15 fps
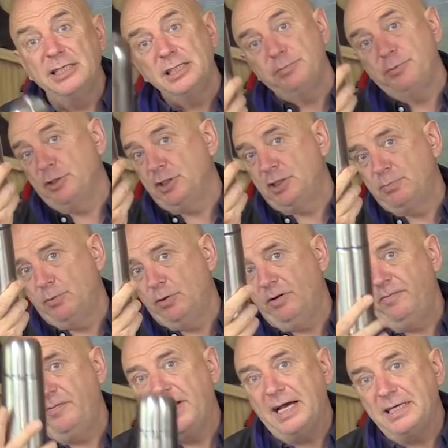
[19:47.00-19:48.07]
I just bring a
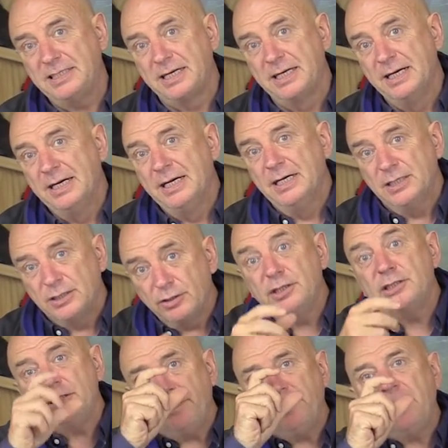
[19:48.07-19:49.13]
small flask. So
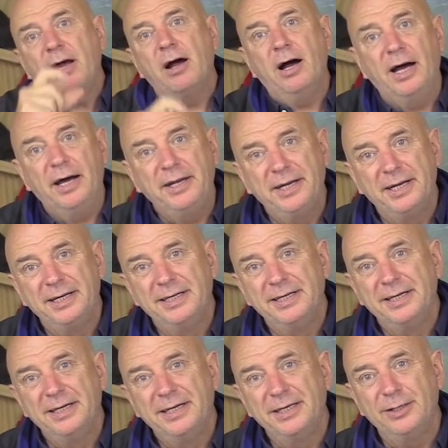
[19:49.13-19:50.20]
there's something hot,
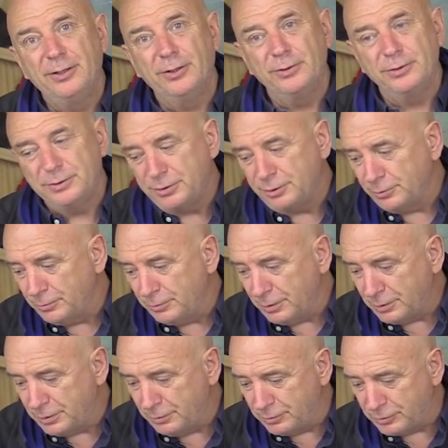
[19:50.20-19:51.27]
you know, to,
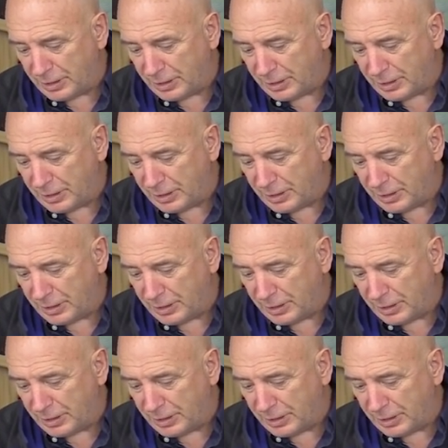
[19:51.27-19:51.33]
to